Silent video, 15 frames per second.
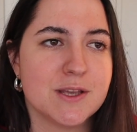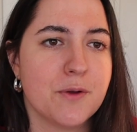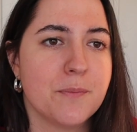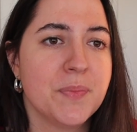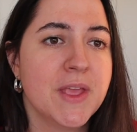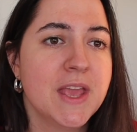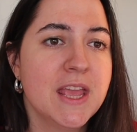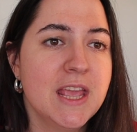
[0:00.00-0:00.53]
So
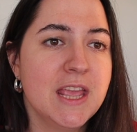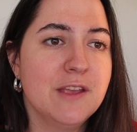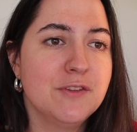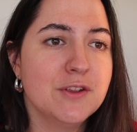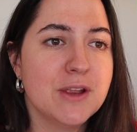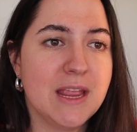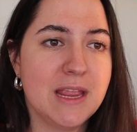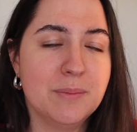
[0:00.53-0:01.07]
if
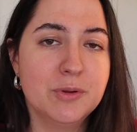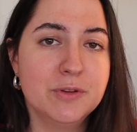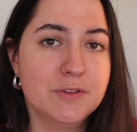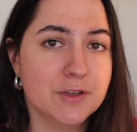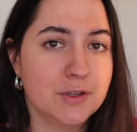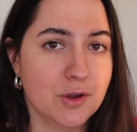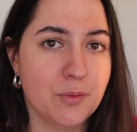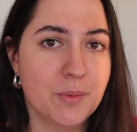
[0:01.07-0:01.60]
you're able
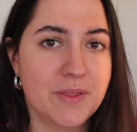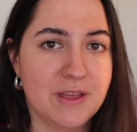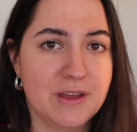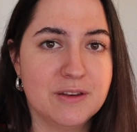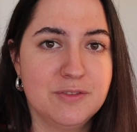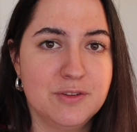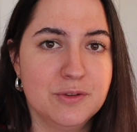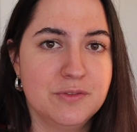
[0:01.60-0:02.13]
to go
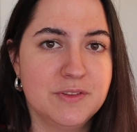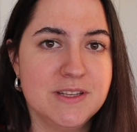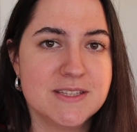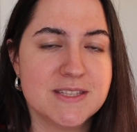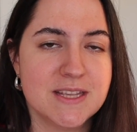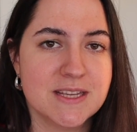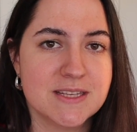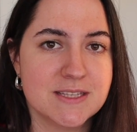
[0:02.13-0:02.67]
without a few of these
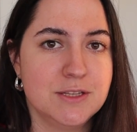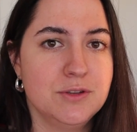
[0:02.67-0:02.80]
things,